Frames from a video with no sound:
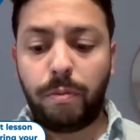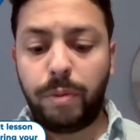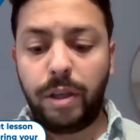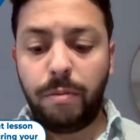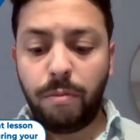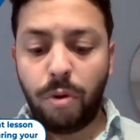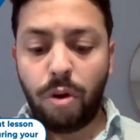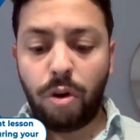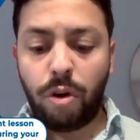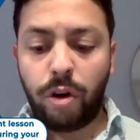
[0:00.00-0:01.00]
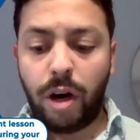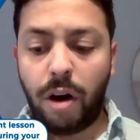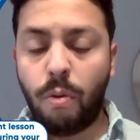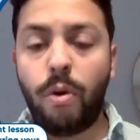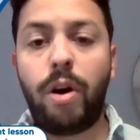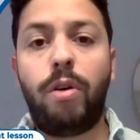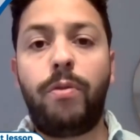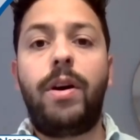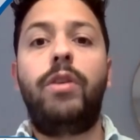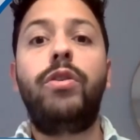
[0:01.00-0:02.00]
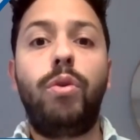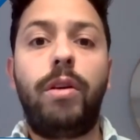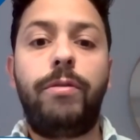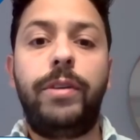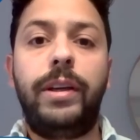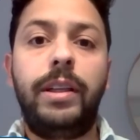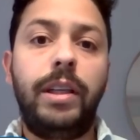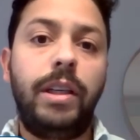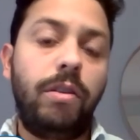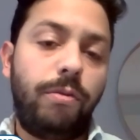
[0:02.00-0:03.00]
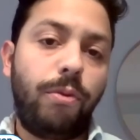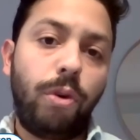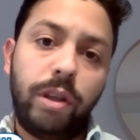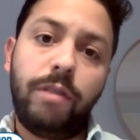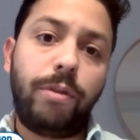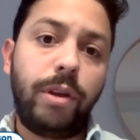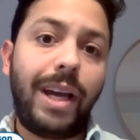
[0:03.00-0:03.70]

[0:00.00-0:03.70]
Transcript: be more aware of how you are feeling in four different